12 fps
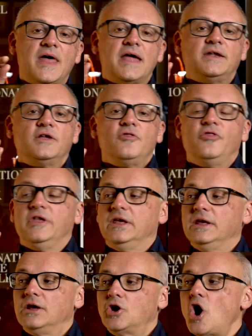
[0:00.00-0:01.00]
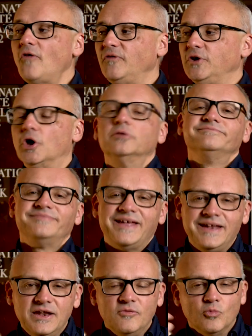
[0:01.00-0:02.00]
that the coffee note,
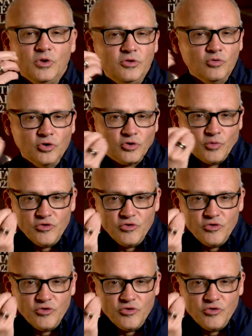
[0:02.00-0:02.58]
and look,